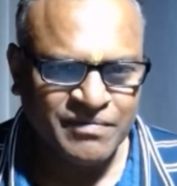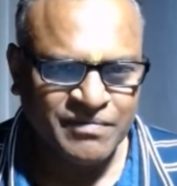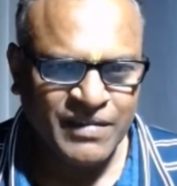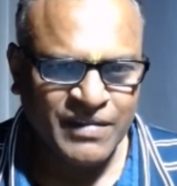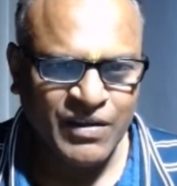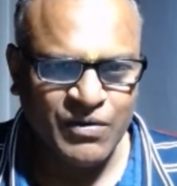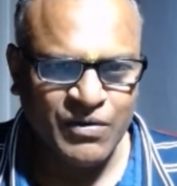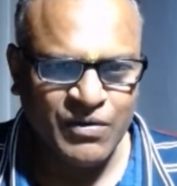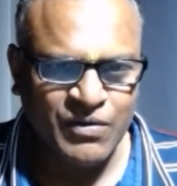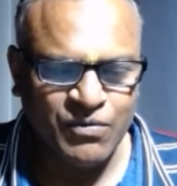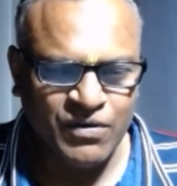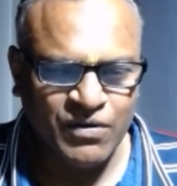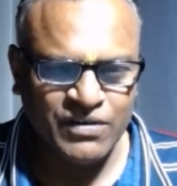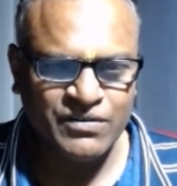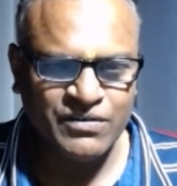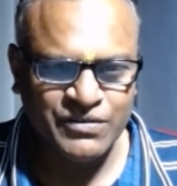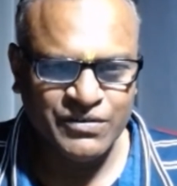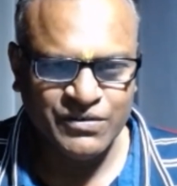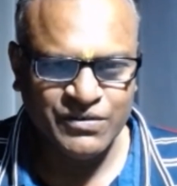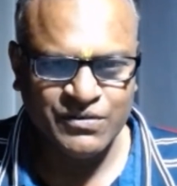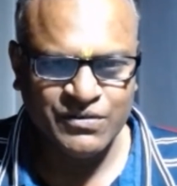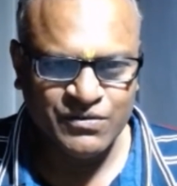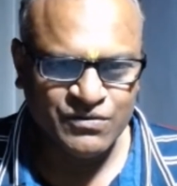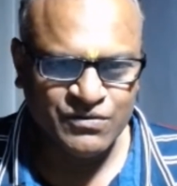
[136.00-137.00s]
What do
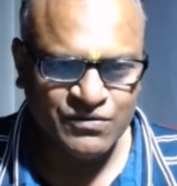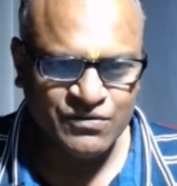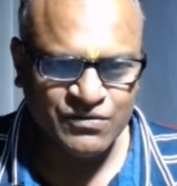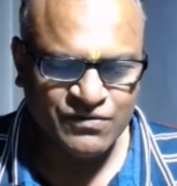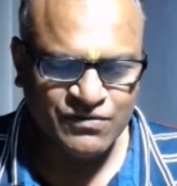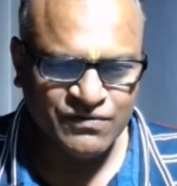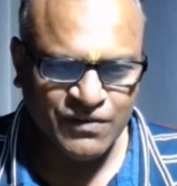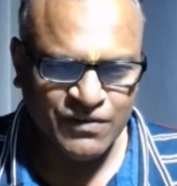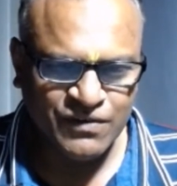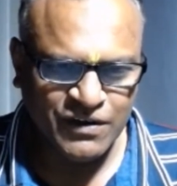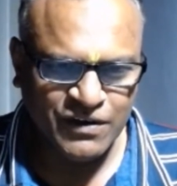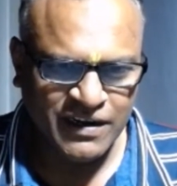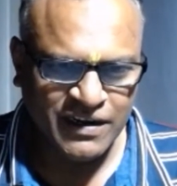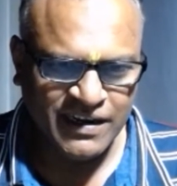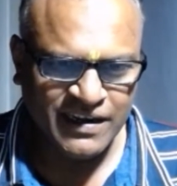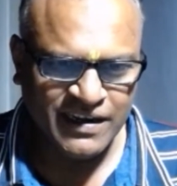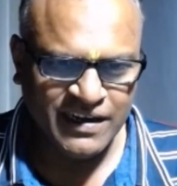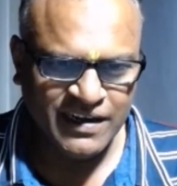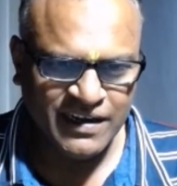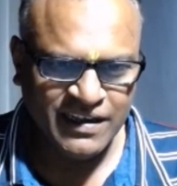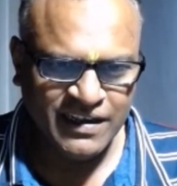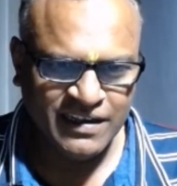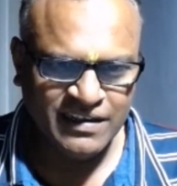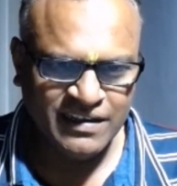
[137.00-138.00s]
you do for
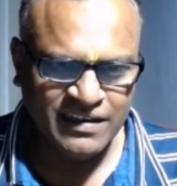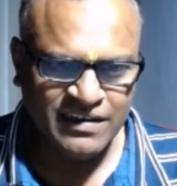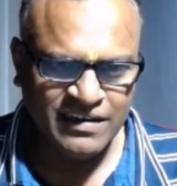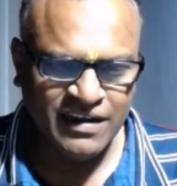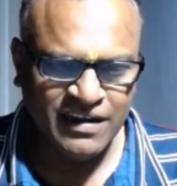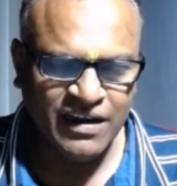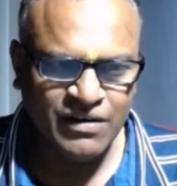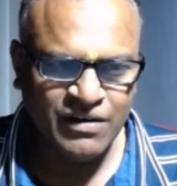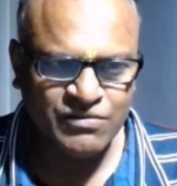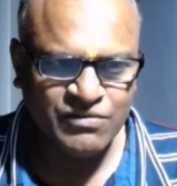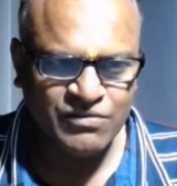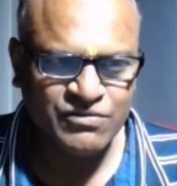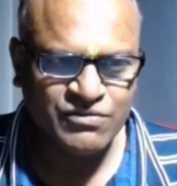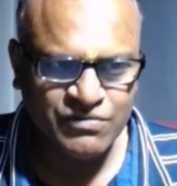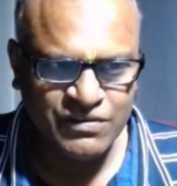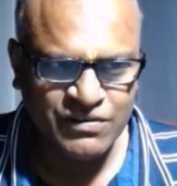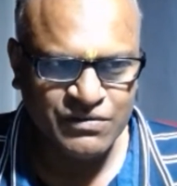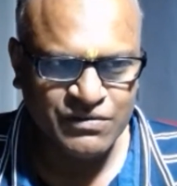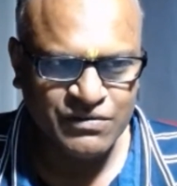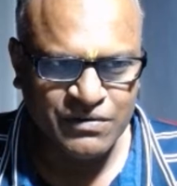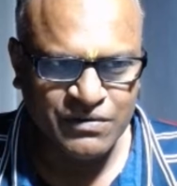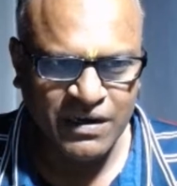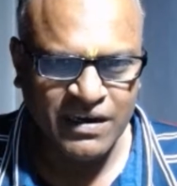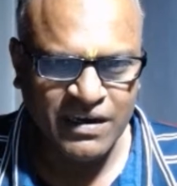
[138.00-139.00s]
earning? How do
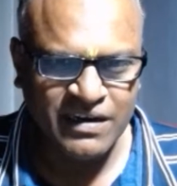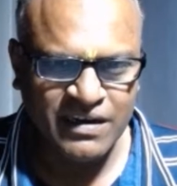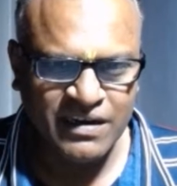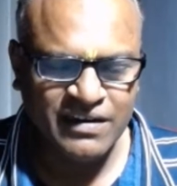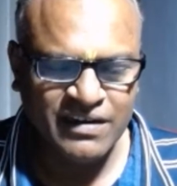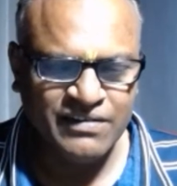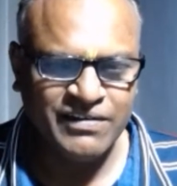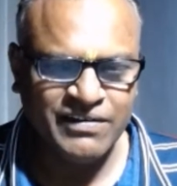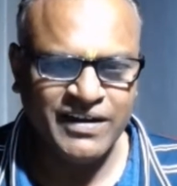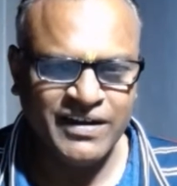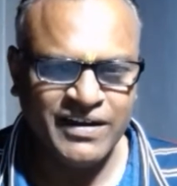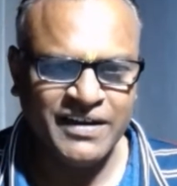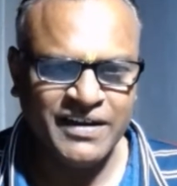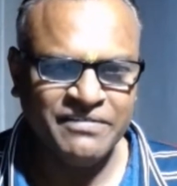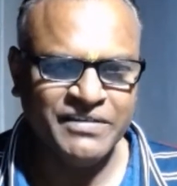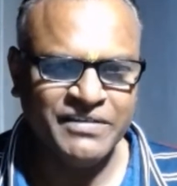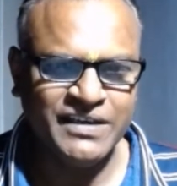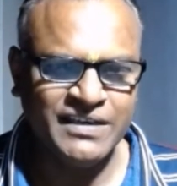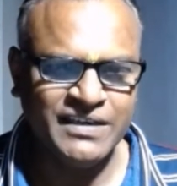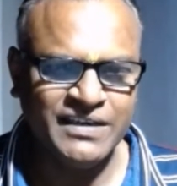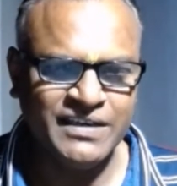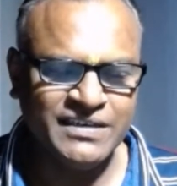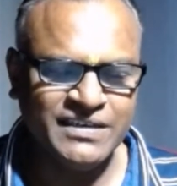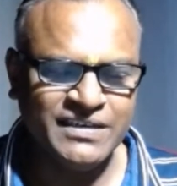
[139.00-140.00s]
you earn your
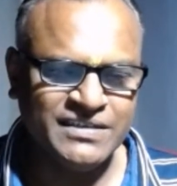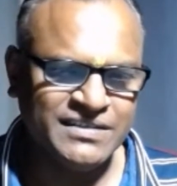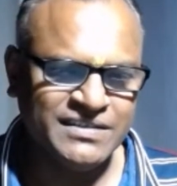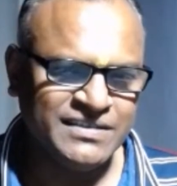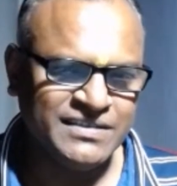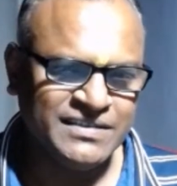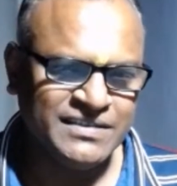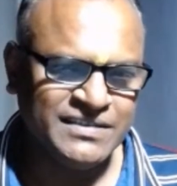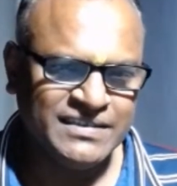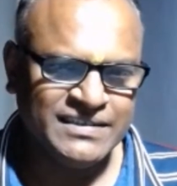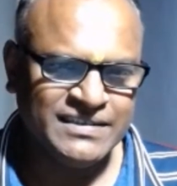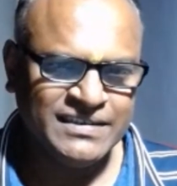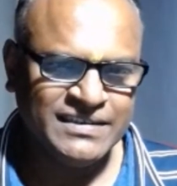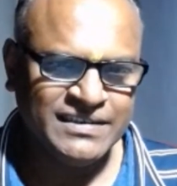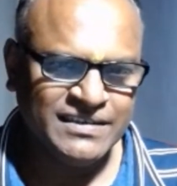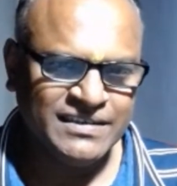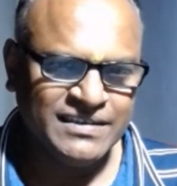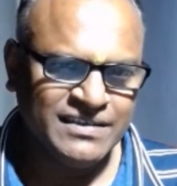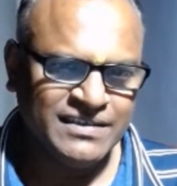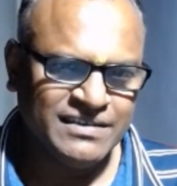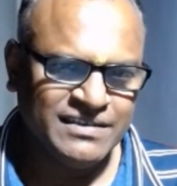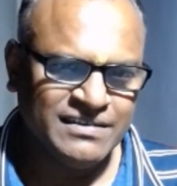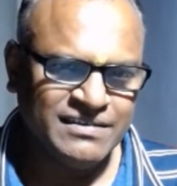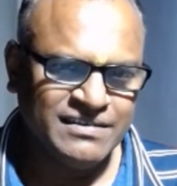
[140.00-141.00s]
living?
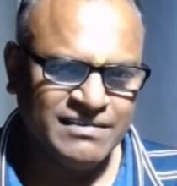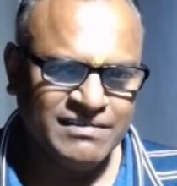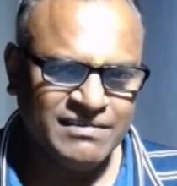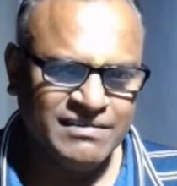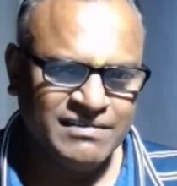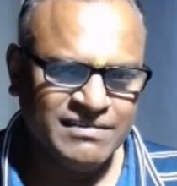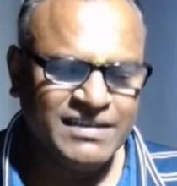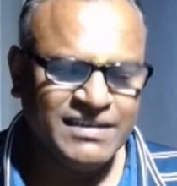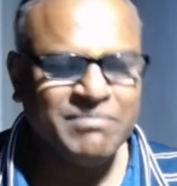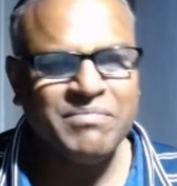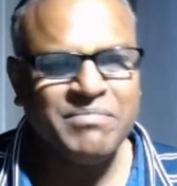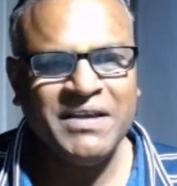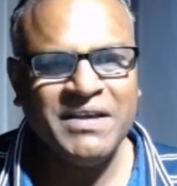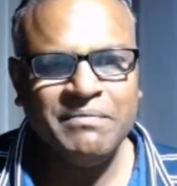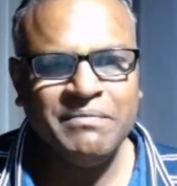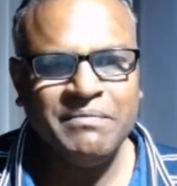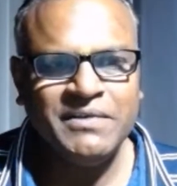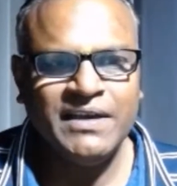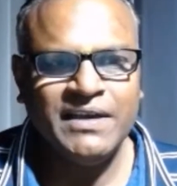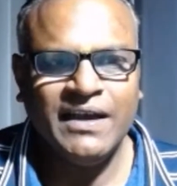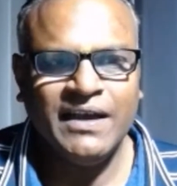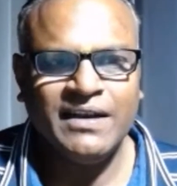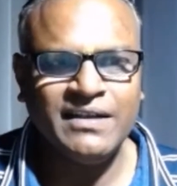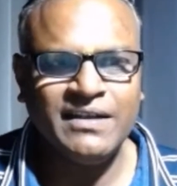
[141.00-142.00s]
It may
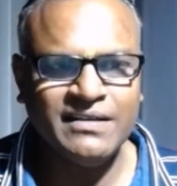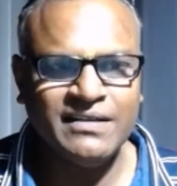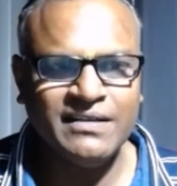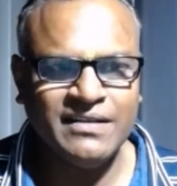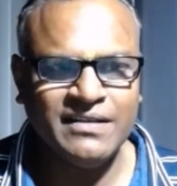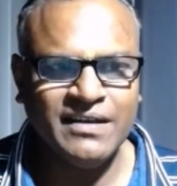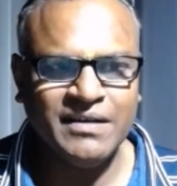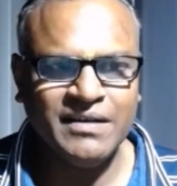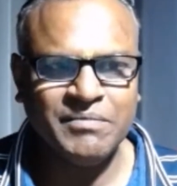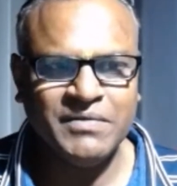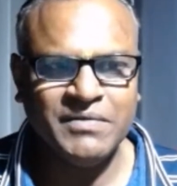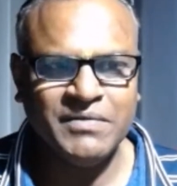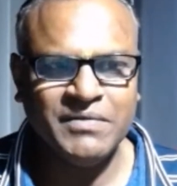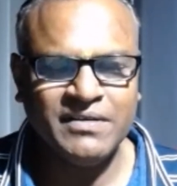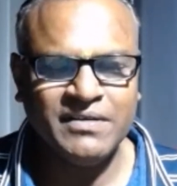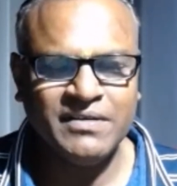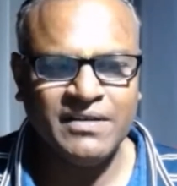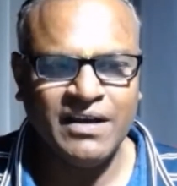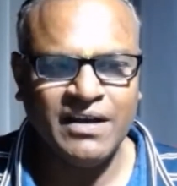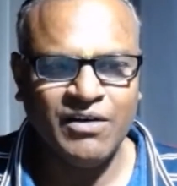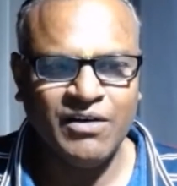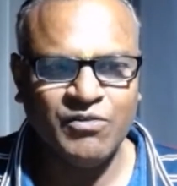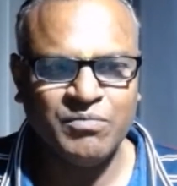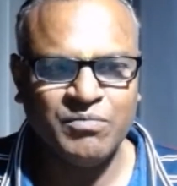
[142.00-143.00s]
be anything.
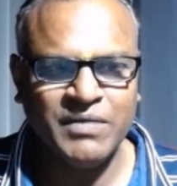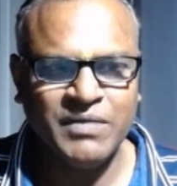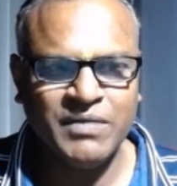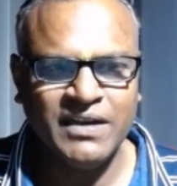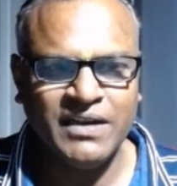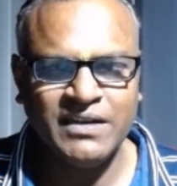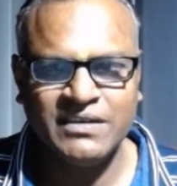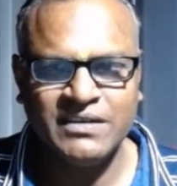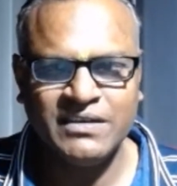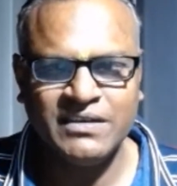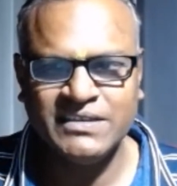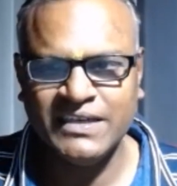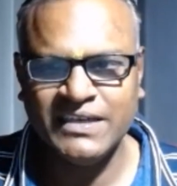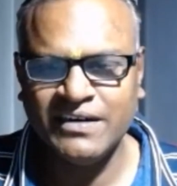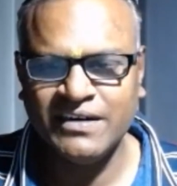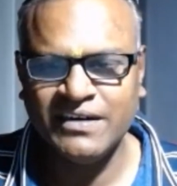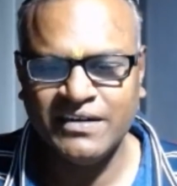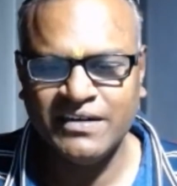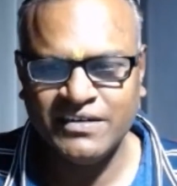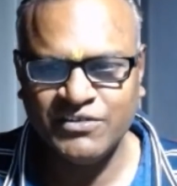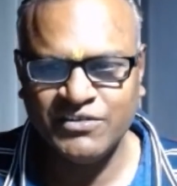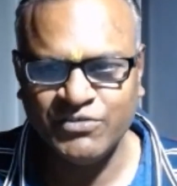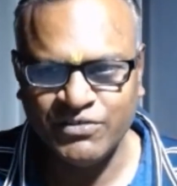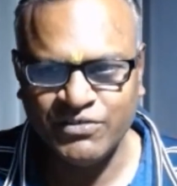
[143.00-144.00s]
How many
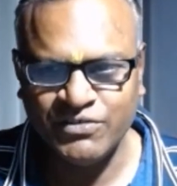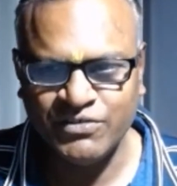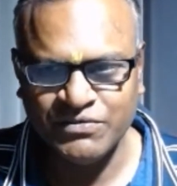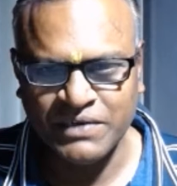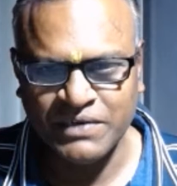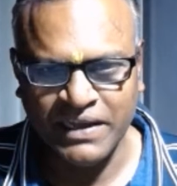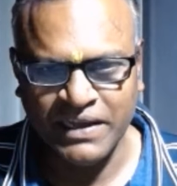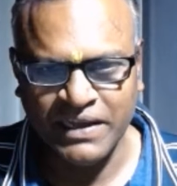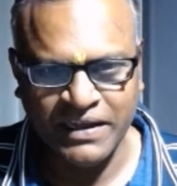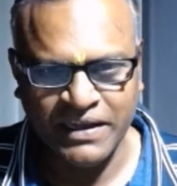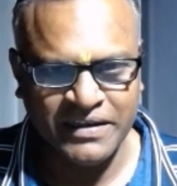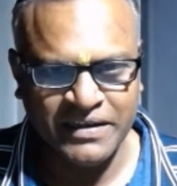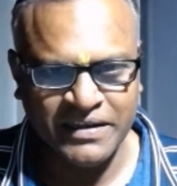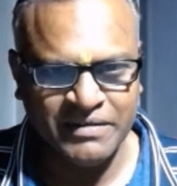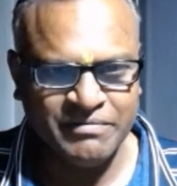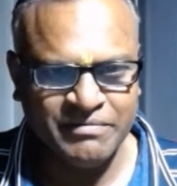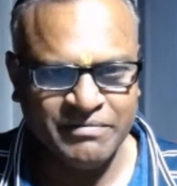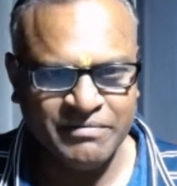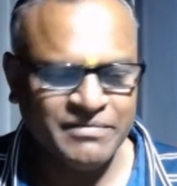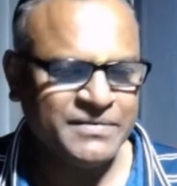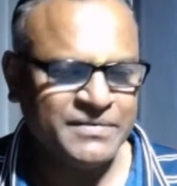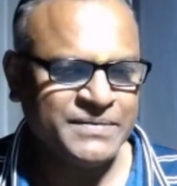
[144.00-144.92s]
children do you have?